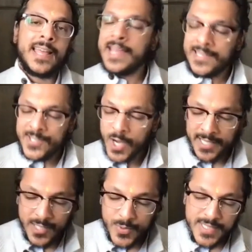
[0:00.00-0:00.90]
And that
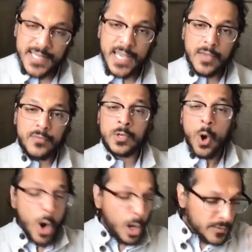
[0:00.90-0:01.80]
donkey was saved.
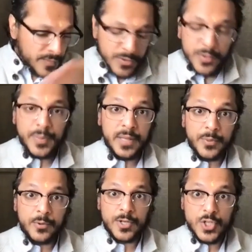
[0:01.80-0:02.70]
And all of the other
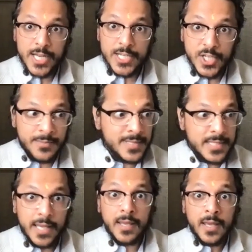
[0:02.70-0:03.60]
people were judging him,
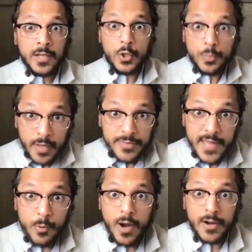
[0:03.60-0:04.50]
saying, you
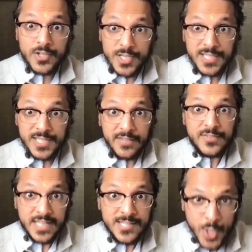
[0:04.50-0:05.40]
brought that water just to
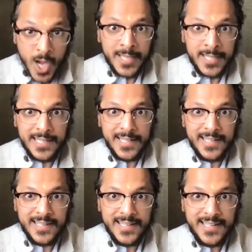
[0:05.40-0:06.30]
give to this donkey.